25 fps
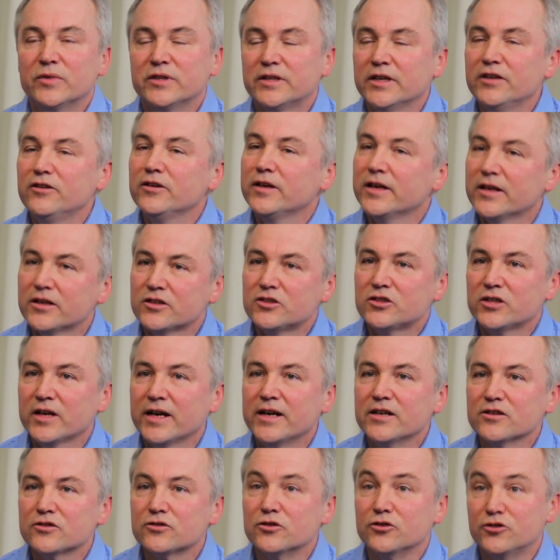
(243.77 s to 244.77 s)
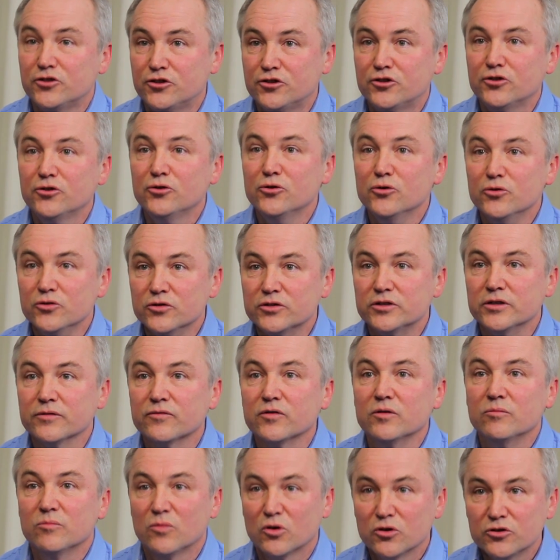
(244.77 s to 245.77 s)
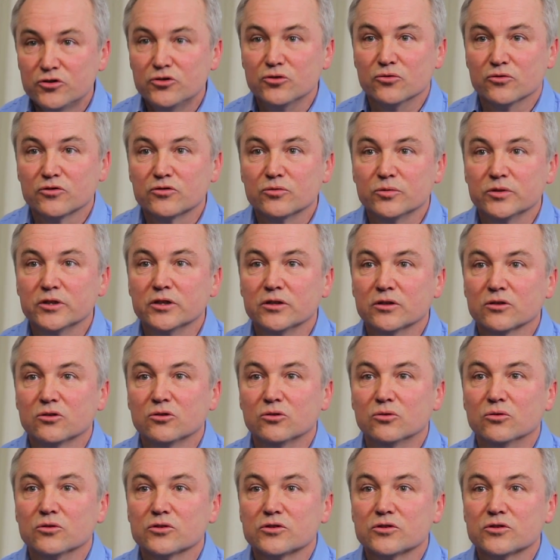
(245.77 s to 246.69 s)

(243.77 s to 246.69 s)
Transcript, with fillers: But then you get a chance to choose different modules within the